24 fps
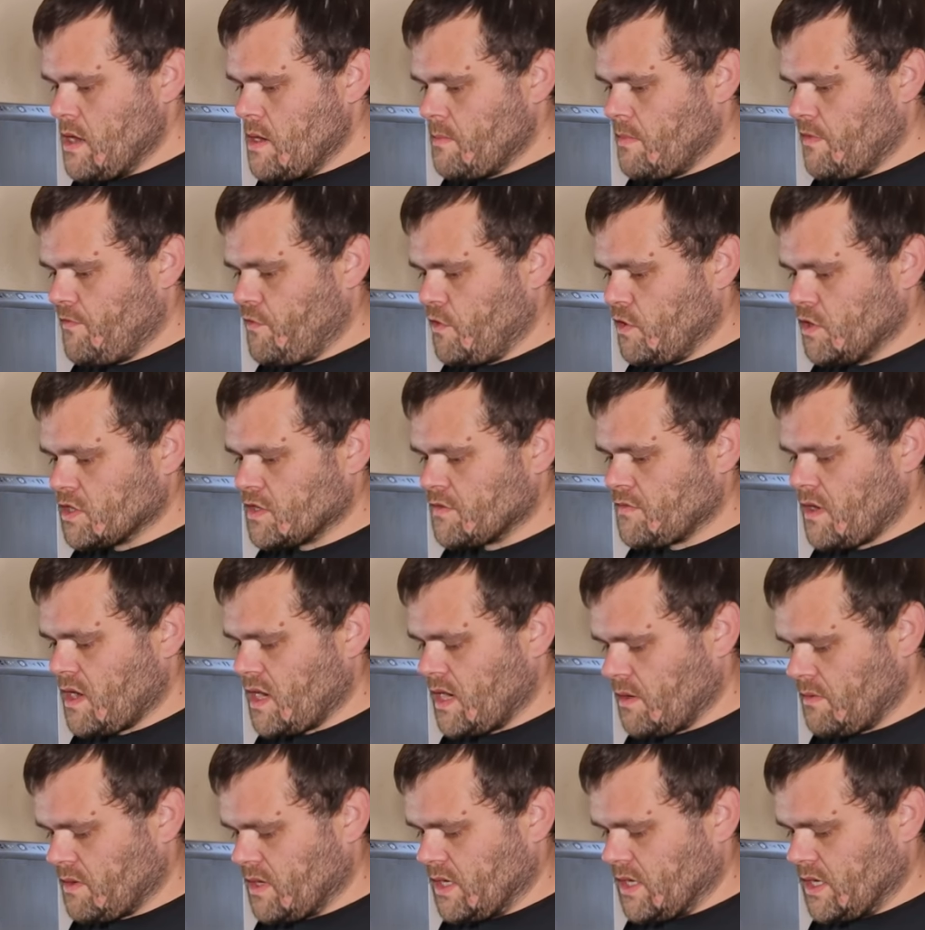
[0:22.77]
But first of
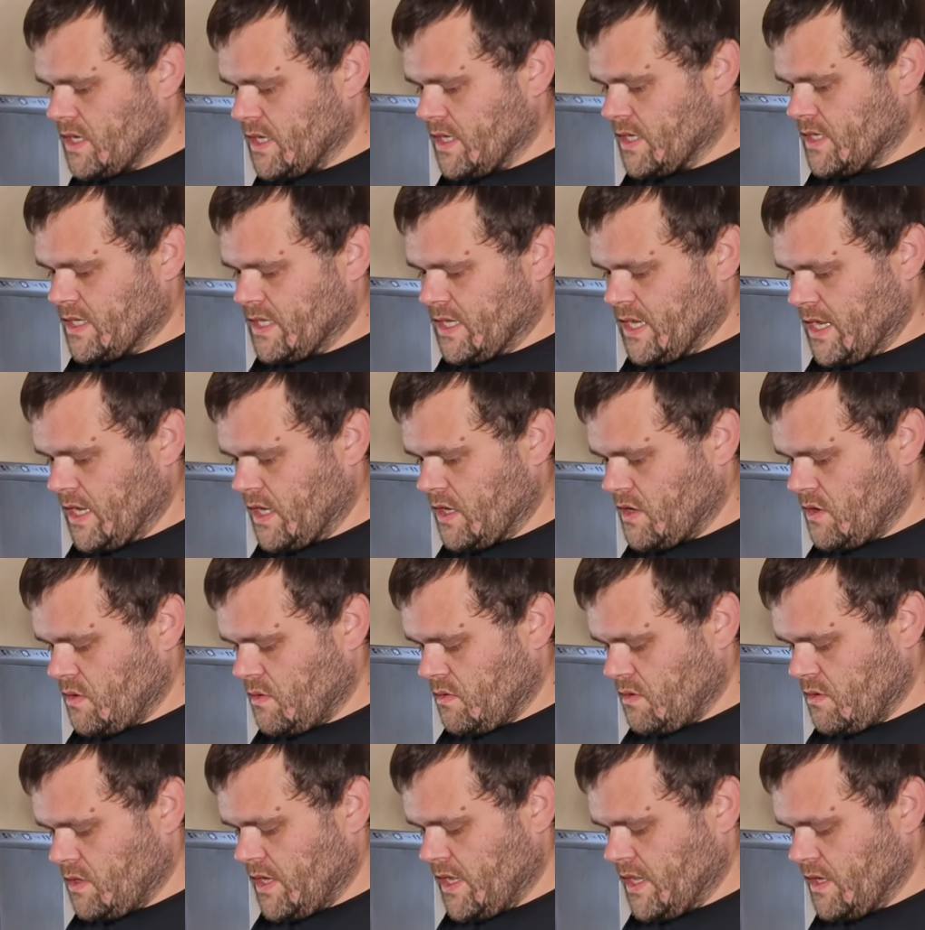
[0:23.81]
all, I want to take
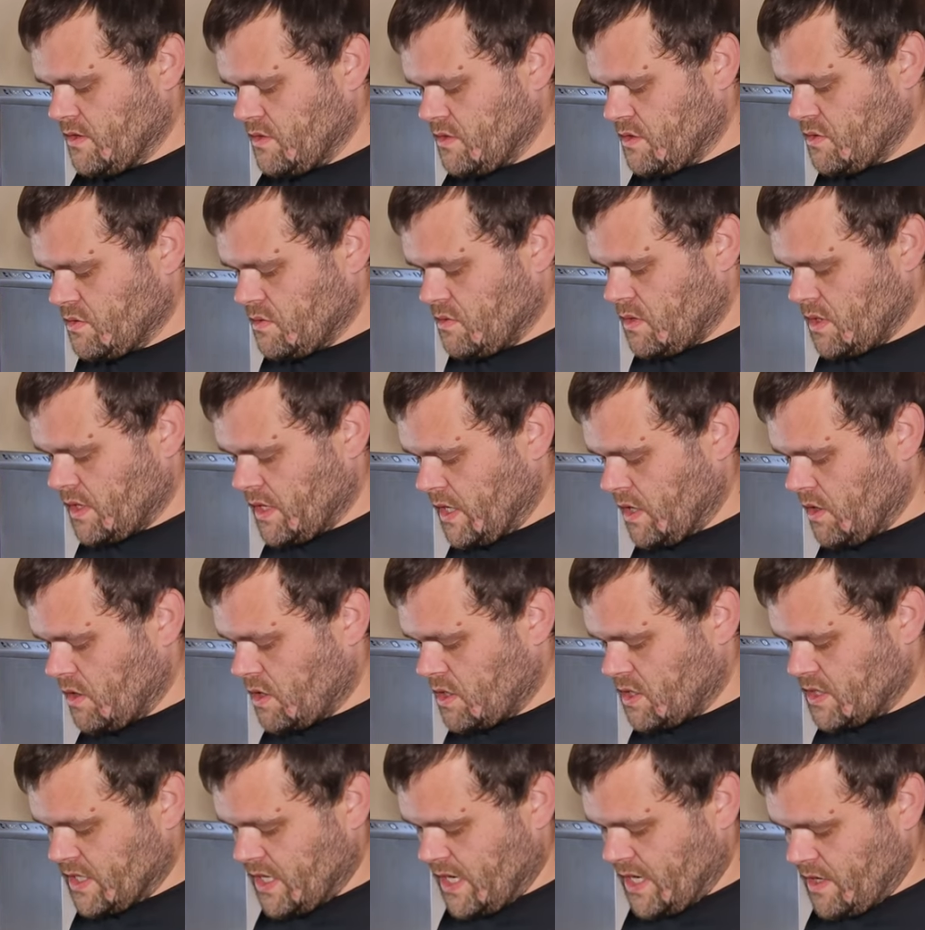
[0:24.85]
you into what it
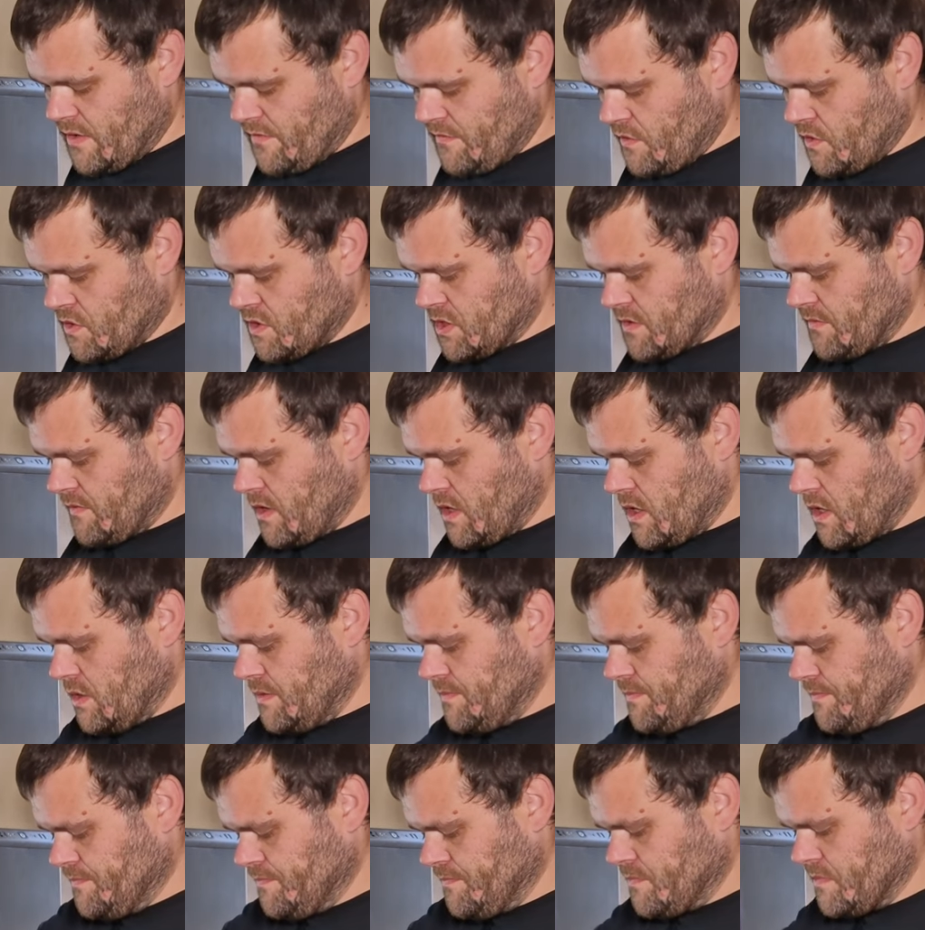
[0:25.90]
looks like. First of
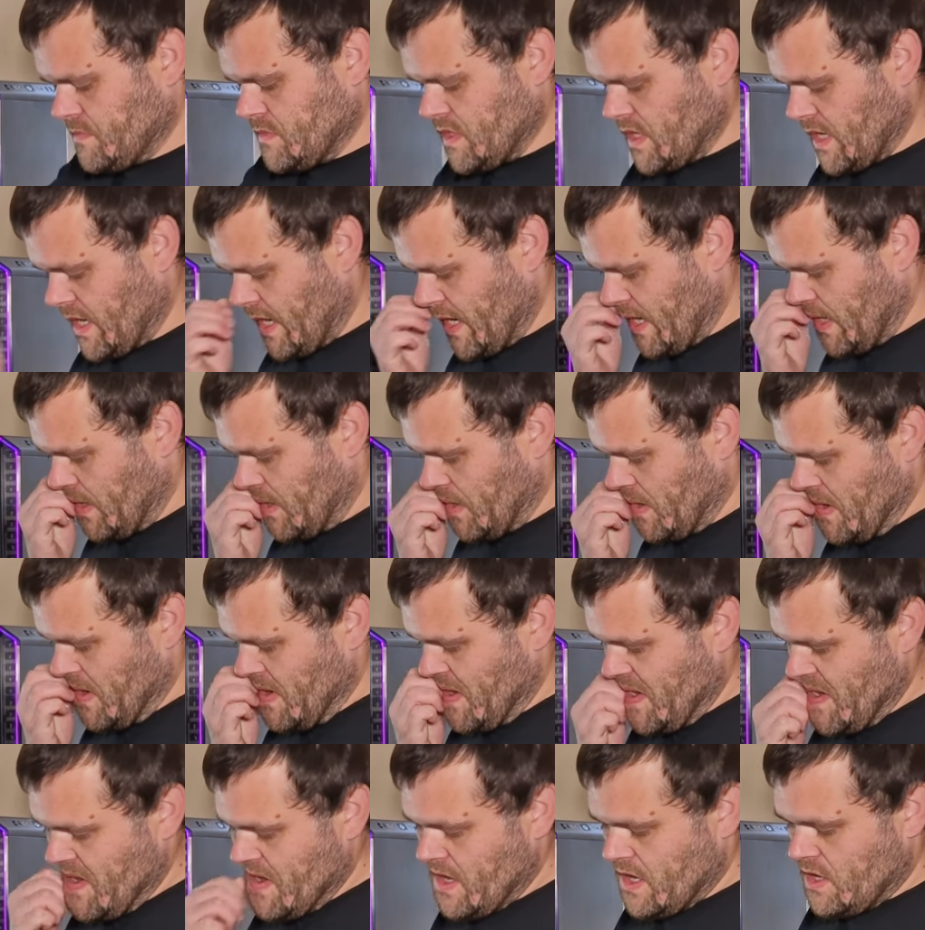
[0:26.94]
all, now
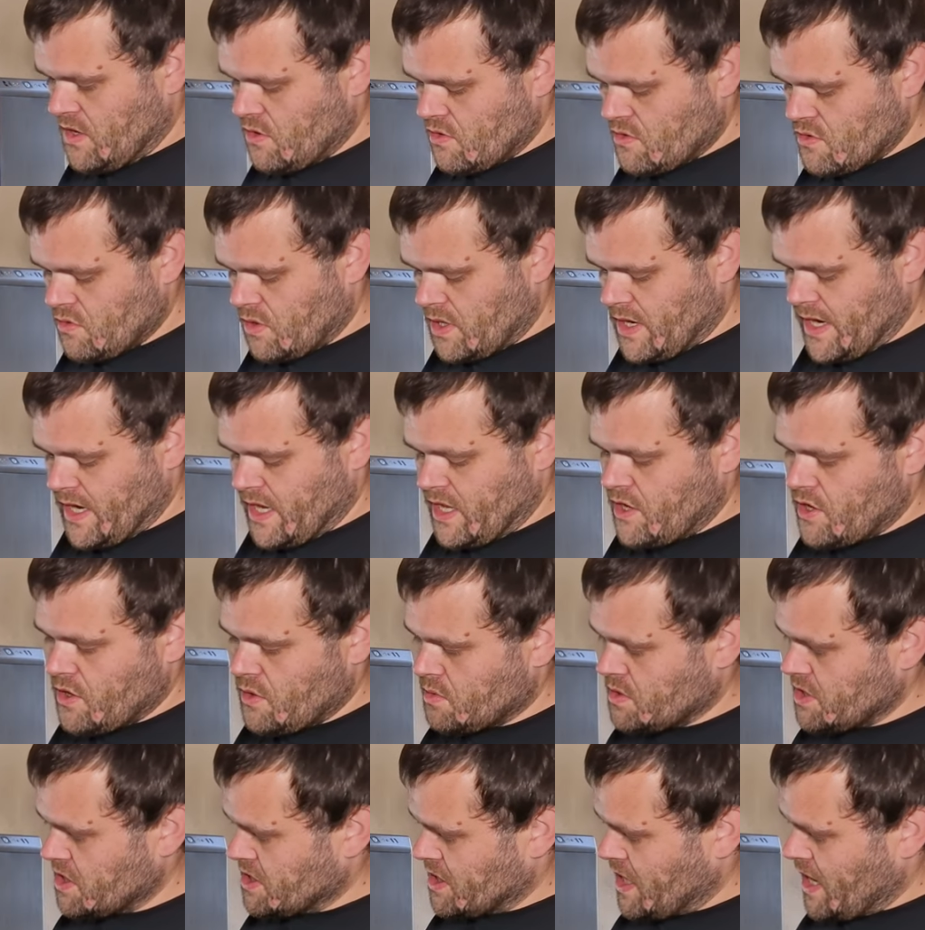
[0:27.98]
you do get a
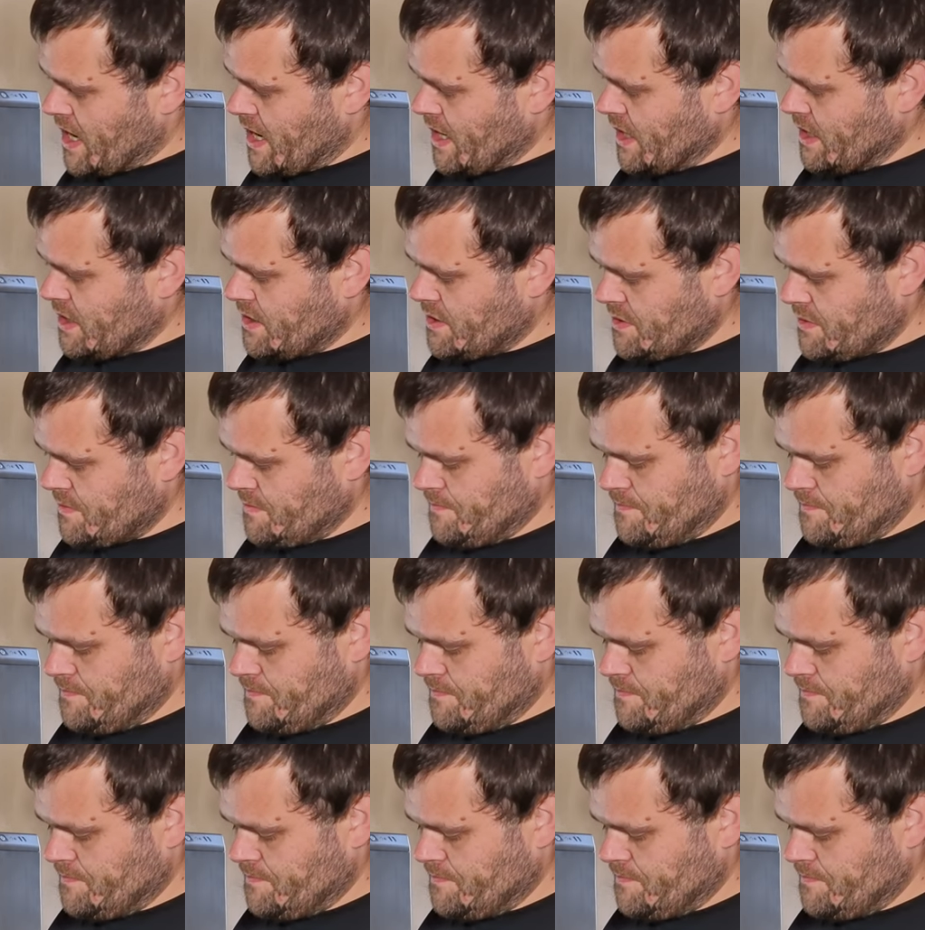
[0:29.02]
user's guide.